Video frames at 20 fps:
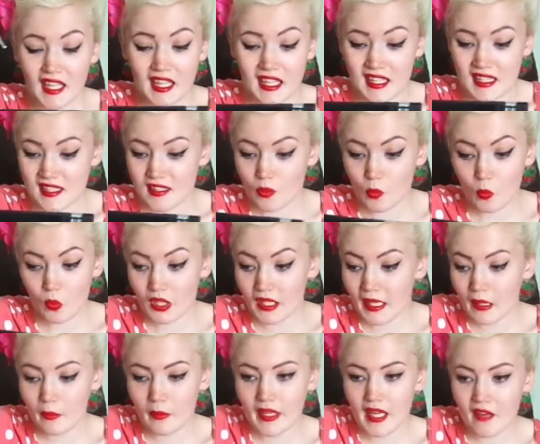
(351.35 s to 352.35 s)
keys,
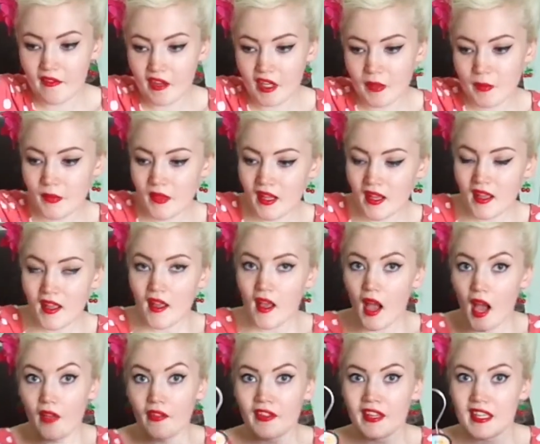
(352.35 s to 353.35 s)
wallet, whatever.
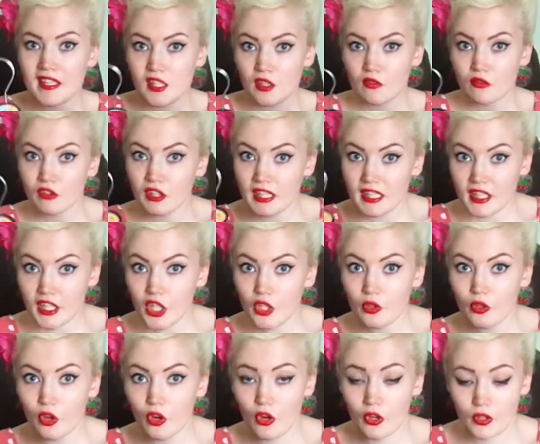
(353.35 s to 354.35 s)
And these are really
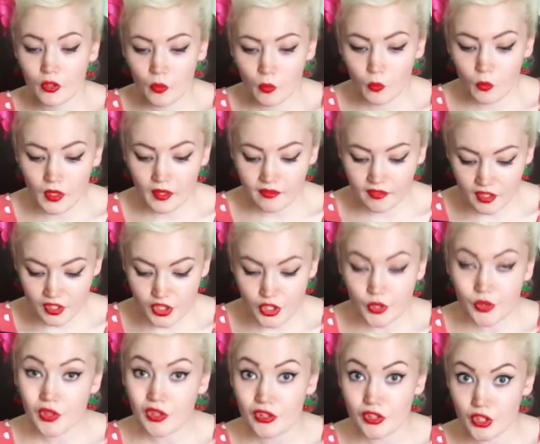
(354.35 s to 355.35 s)
cute on with the
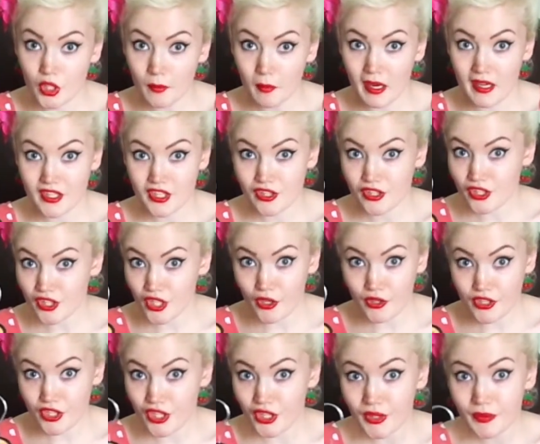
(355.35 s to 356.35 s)
tube and top I just
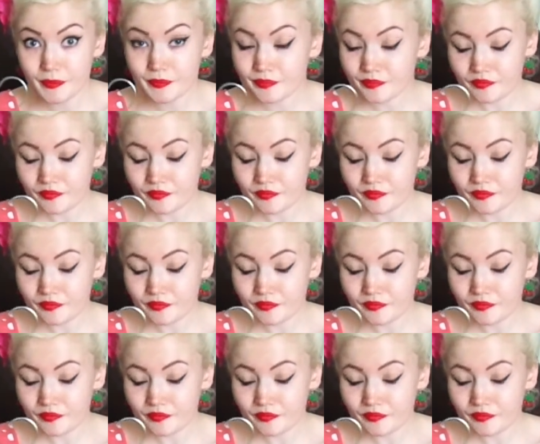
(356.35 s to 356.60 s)
showed you.